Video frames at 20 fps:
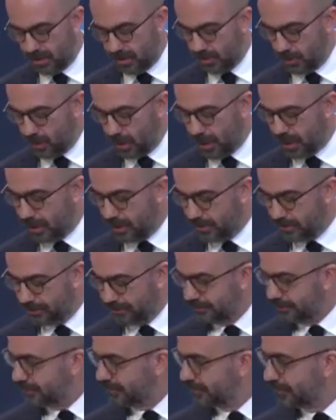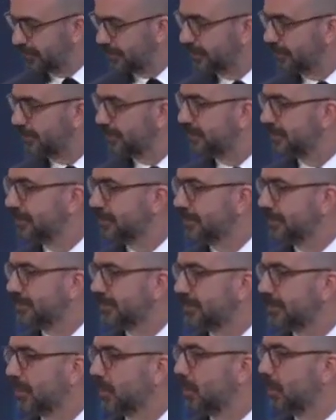Well,
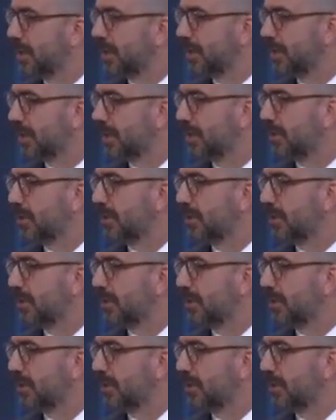what a year